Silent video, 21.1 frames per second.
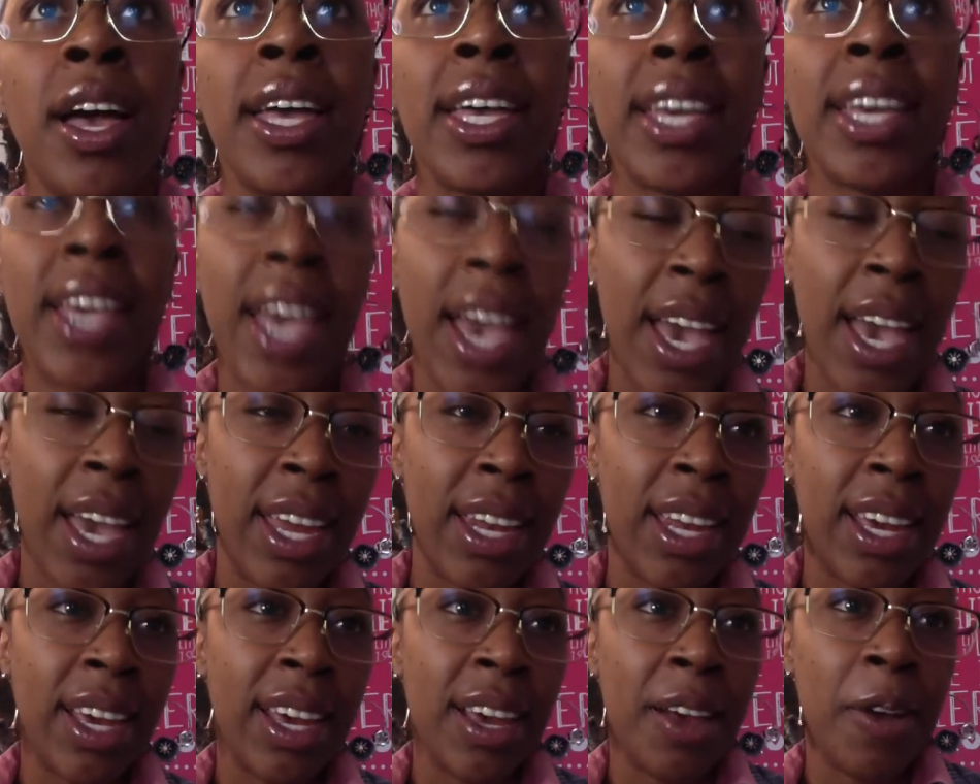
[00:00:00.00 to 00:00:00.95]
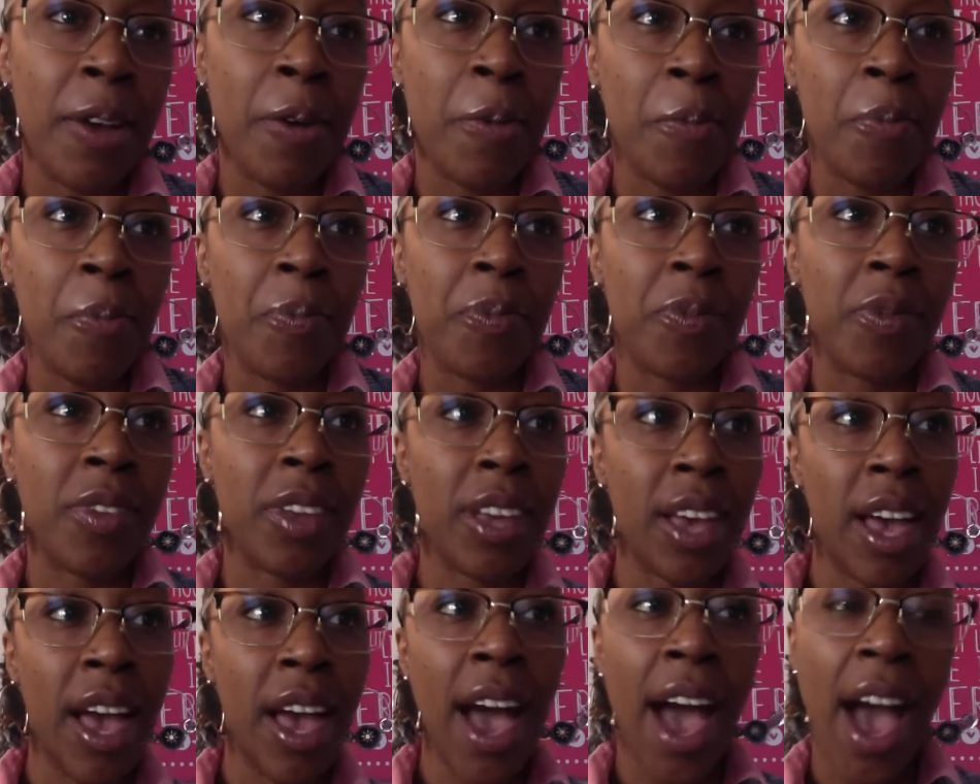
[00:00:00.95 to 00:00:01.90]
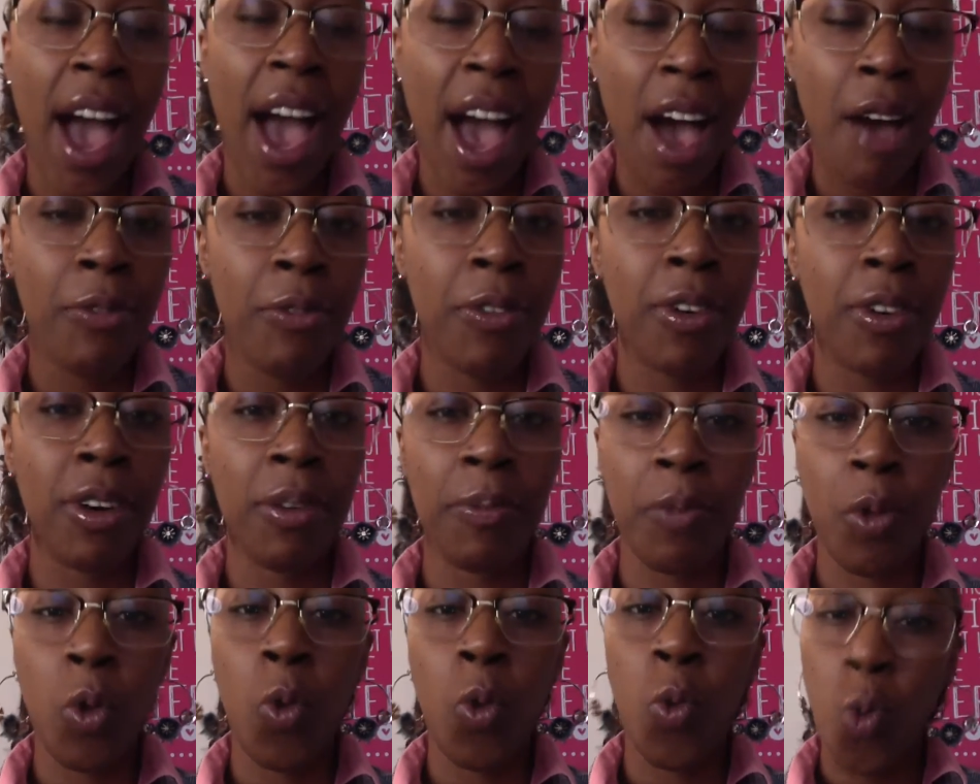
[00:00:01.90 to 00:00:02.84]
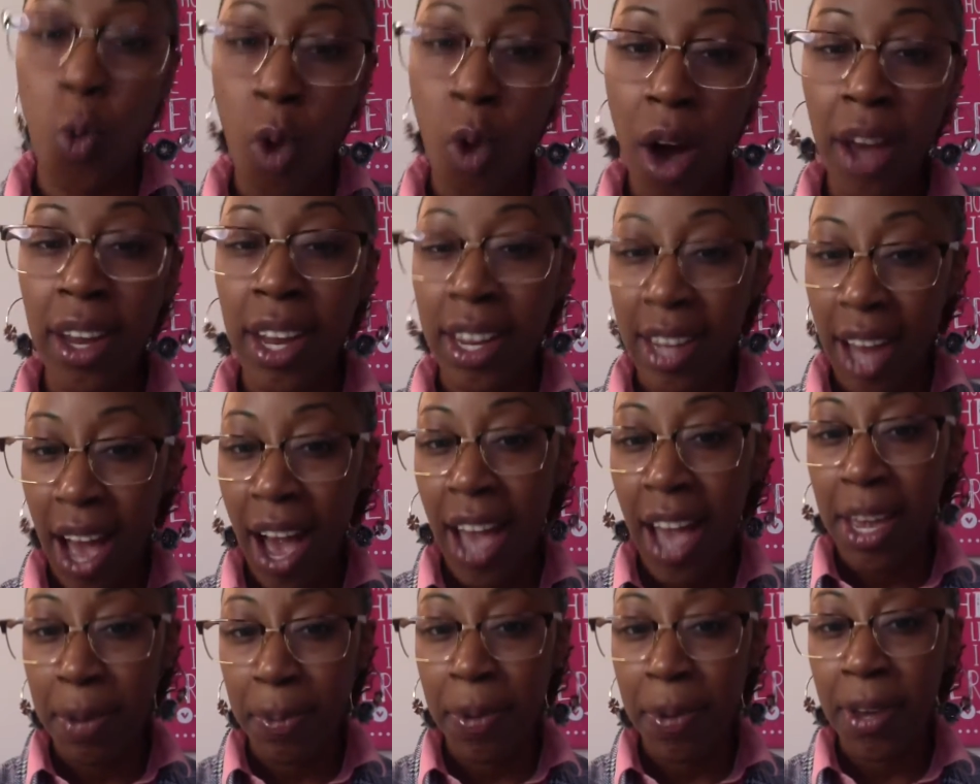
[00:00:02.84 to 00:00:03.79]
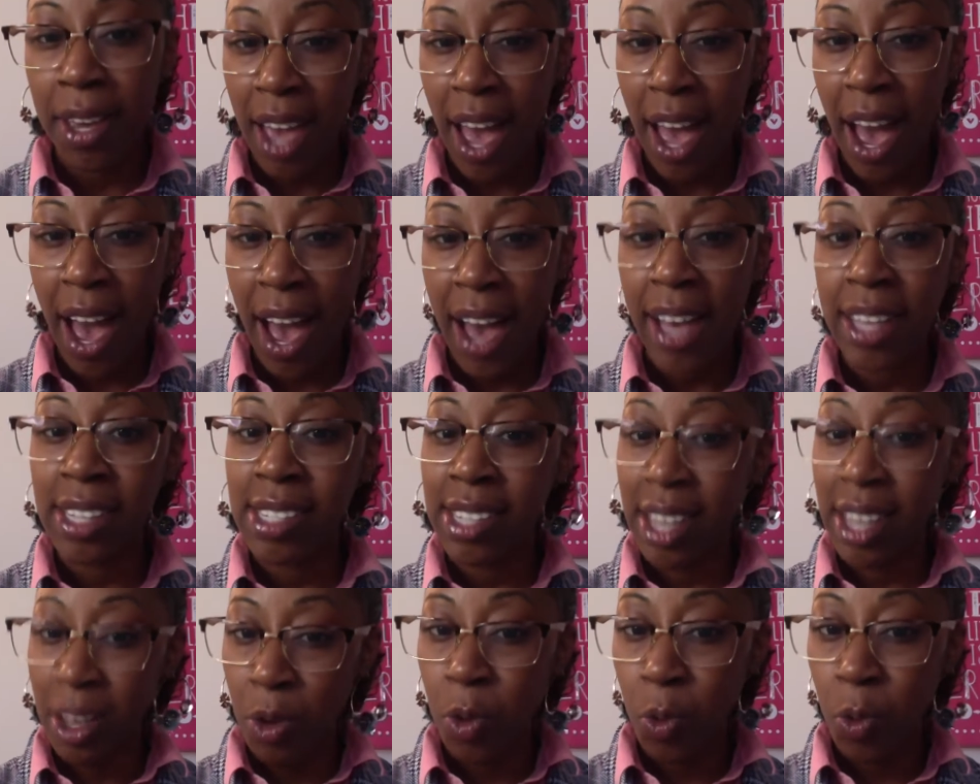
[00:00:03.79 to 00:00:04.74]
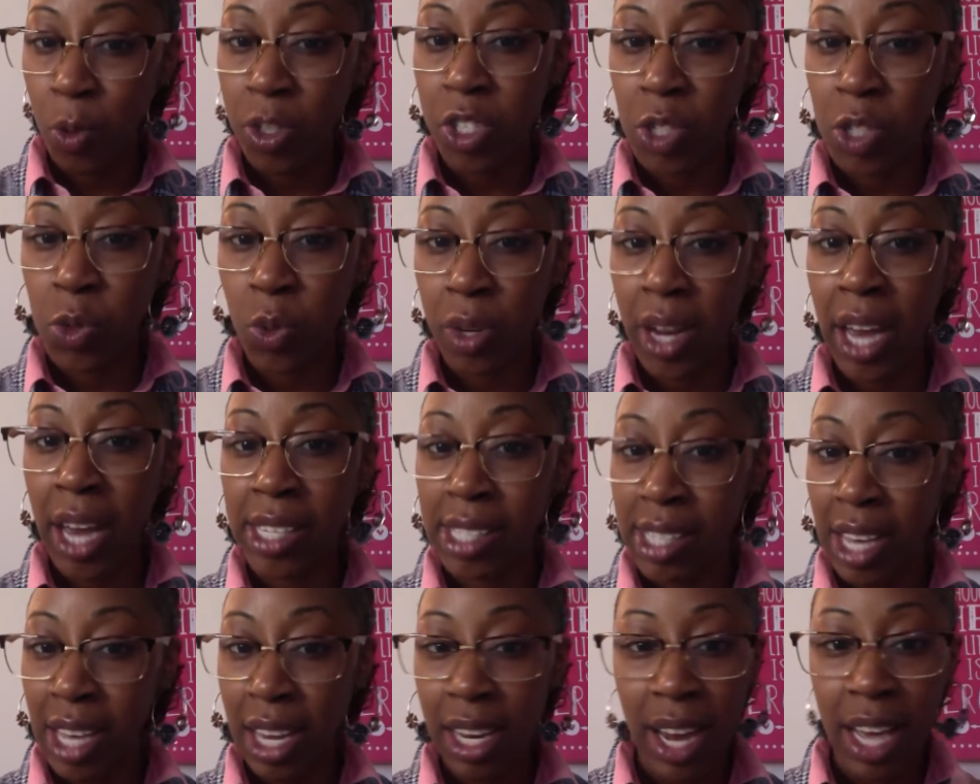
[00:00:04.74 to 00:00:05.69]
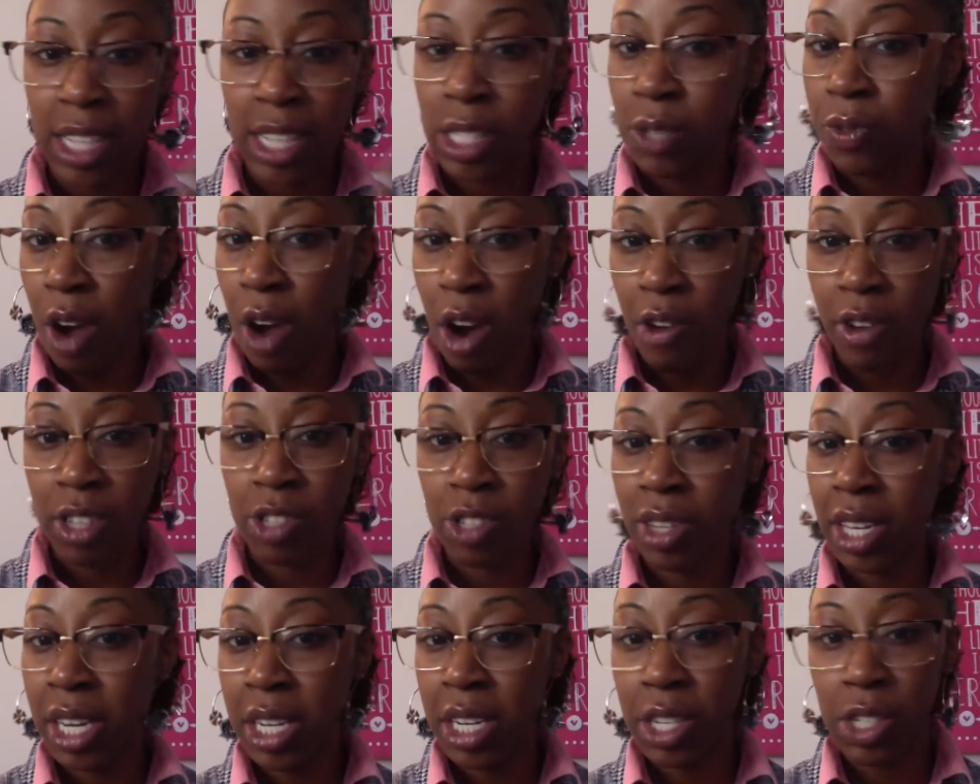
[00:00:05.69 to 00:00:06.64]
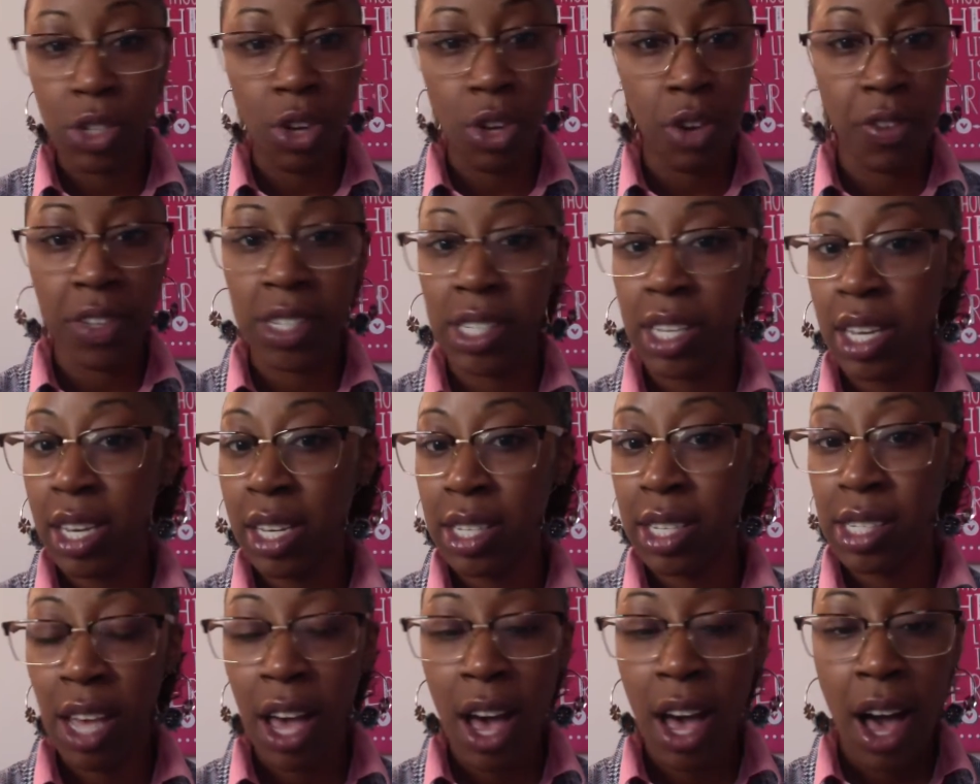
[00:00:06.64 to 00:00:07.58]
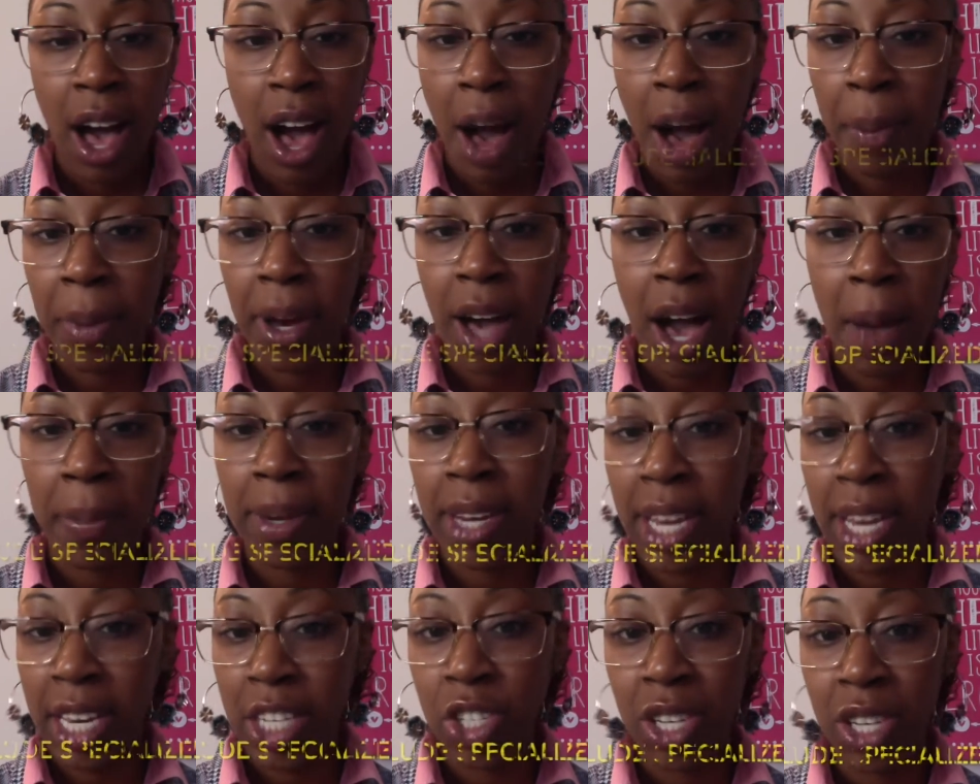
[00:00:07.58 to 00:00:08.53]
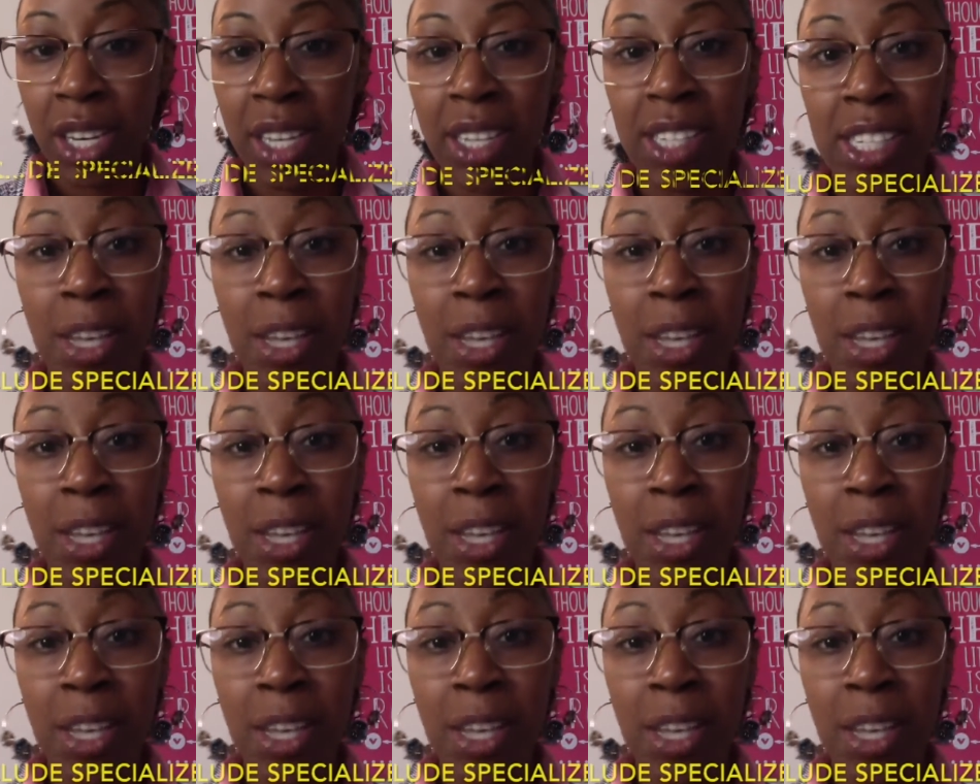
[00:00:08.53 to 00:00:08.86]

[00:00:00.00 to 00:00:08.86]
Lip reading: can have what an IEP has, which is what I stated as far as related services, accommodations.